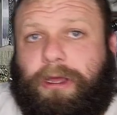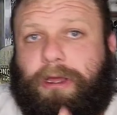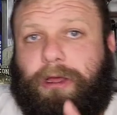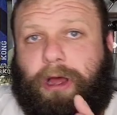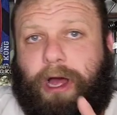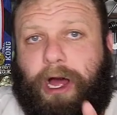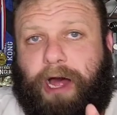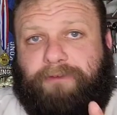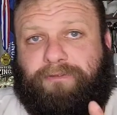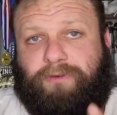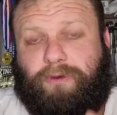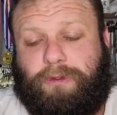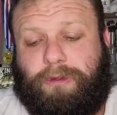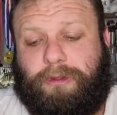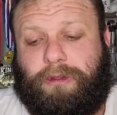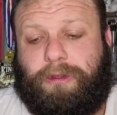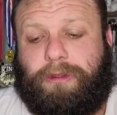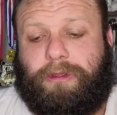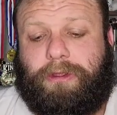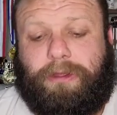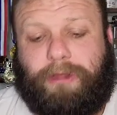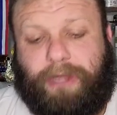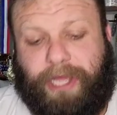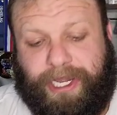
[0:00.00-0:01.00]
Awful.
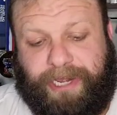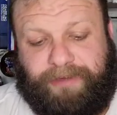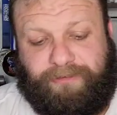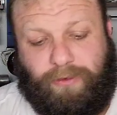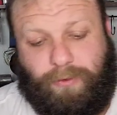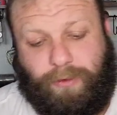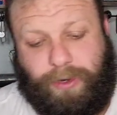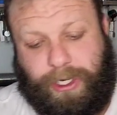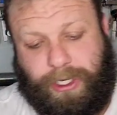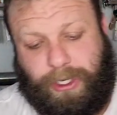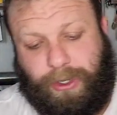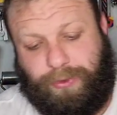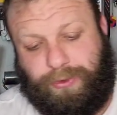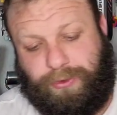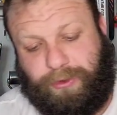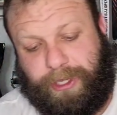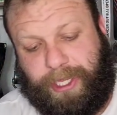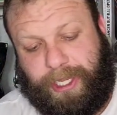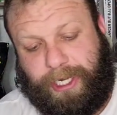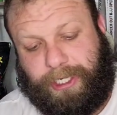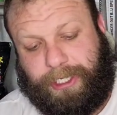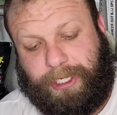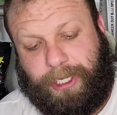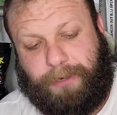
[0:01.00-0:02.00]
I never want to go through
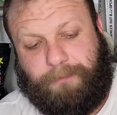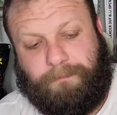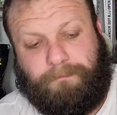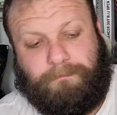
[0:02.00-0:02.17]
that again.